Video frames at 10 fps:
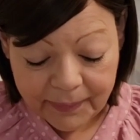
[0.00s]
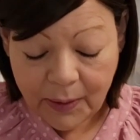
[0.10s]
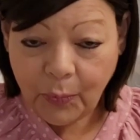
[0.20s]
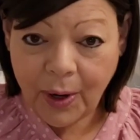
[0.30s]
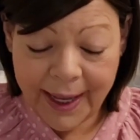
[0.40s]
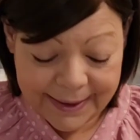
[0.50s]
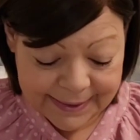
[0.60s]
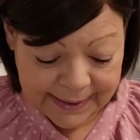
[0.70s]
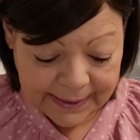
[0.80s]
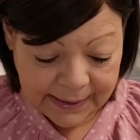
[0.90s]

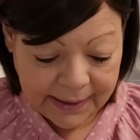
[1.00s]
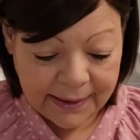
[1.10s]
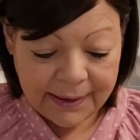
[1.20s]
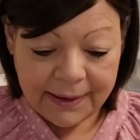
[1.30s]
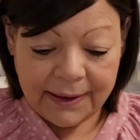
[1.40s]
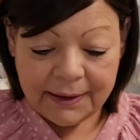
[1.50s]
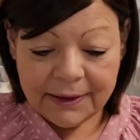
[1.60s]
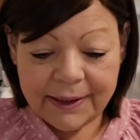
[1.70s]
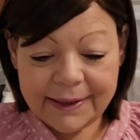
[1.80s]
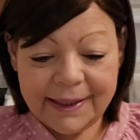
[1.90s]
what?
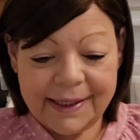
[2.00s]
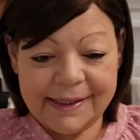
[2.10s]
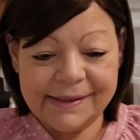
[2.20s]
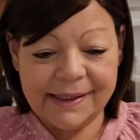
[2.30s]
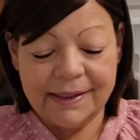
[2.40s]
Look at these.